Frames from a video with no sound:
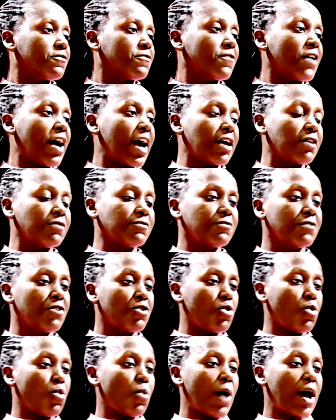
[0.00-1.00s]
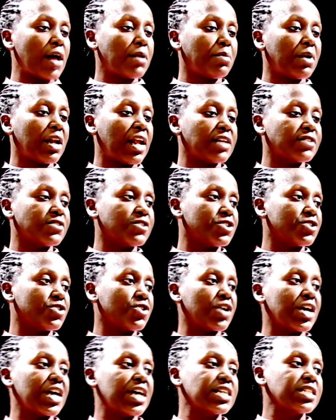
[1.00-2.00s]
5. 1 plus
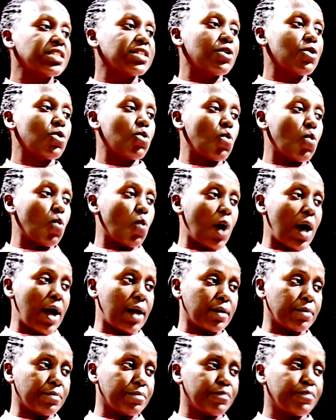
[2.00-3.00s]
0 is 1.